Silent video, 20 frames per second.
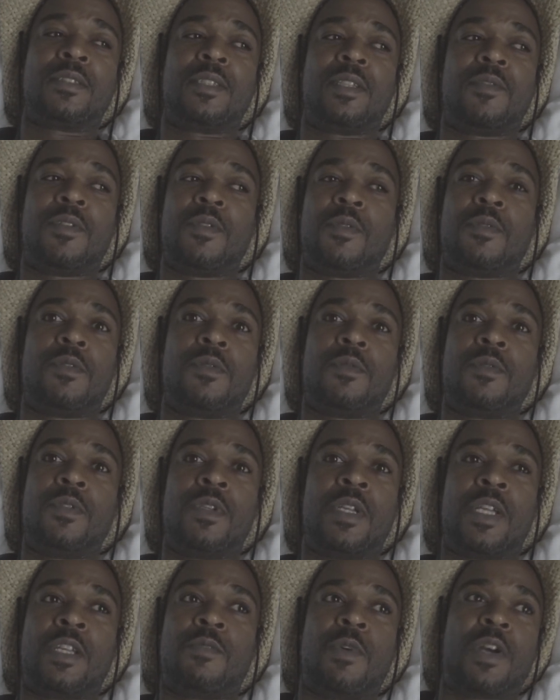If you
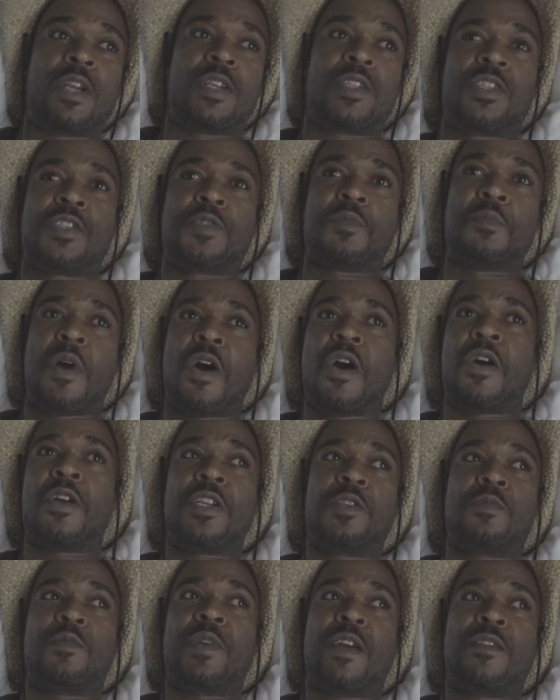we're the
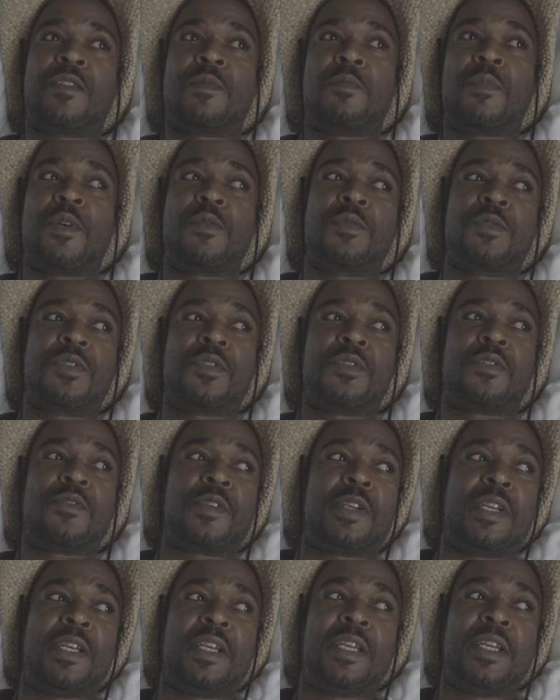smartest, we have the most
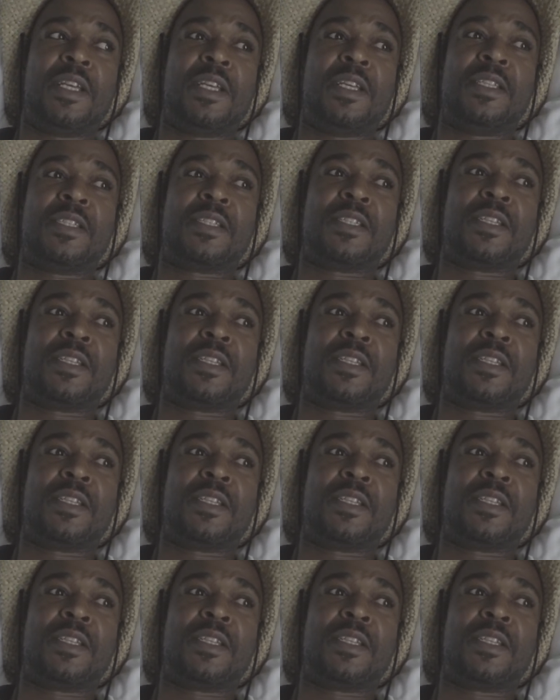degrees,